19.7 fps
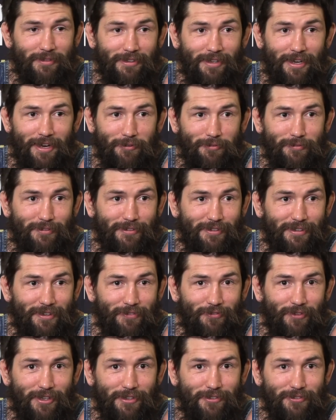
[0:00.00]
I would,
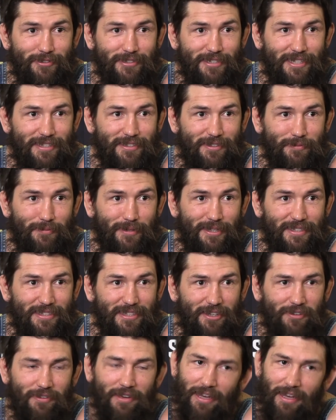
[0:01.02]
if I do say so myself.